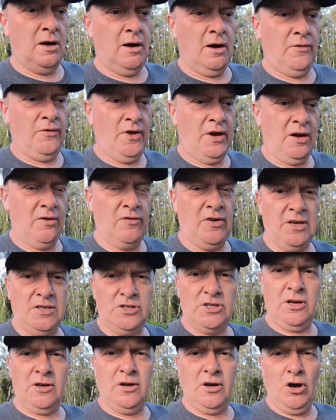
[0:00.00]
And then
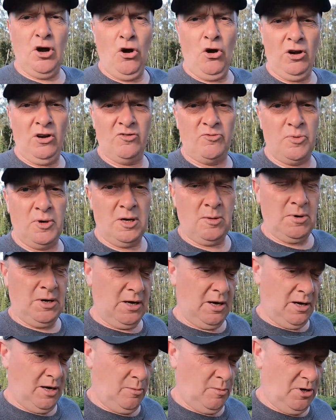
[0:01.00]
eventually all of baby
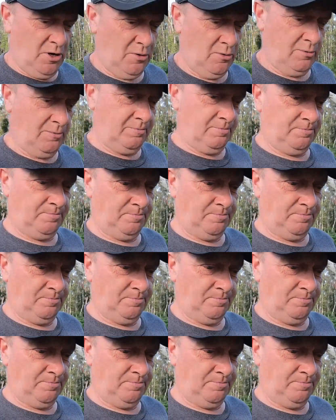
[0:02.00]
came out,